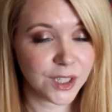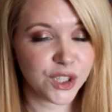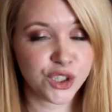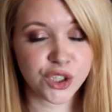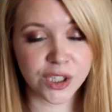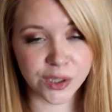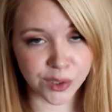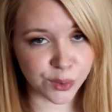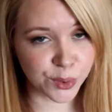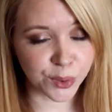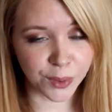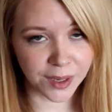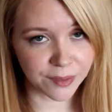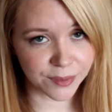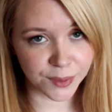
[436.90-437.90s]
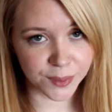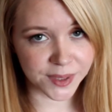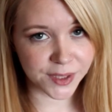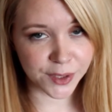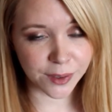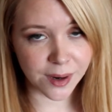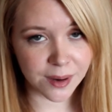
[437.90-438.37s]
she's a true
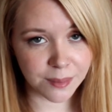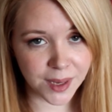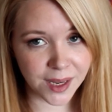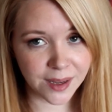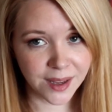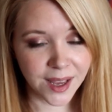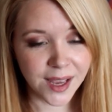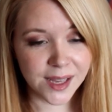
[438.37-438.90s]
influencer on me.